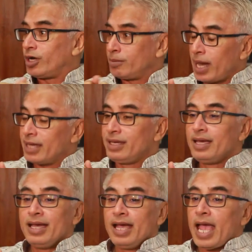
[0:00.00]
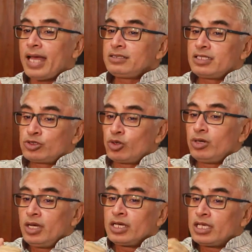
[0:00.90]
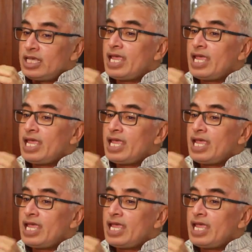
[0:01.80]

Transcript: he used to call bhai and so